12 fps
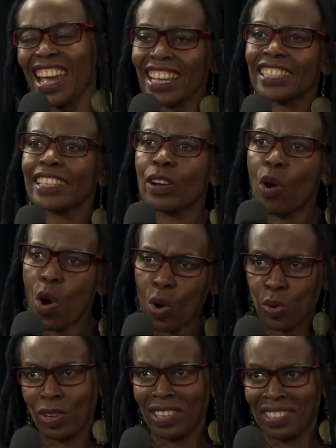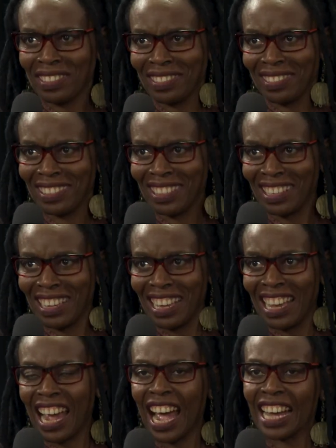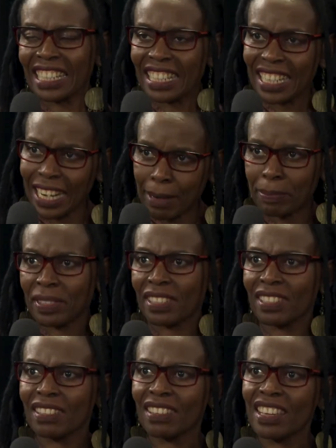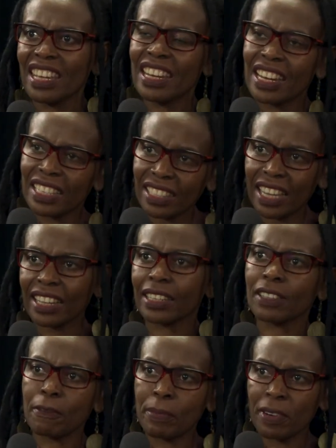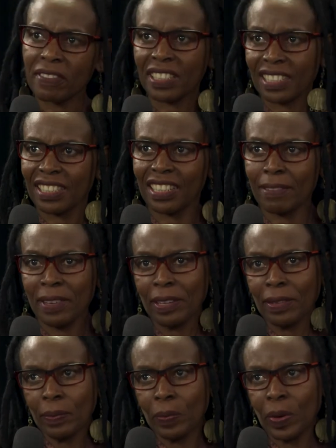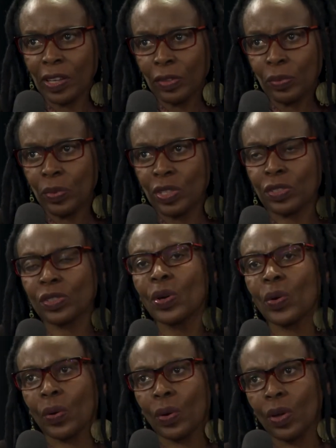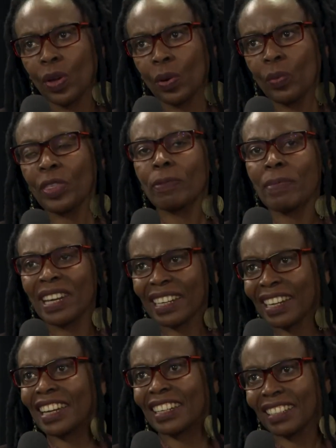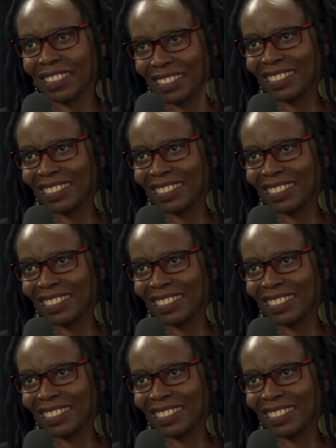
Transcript: as a whole are trapped in a cycle of poverty, I mean, what we saw with Marikana,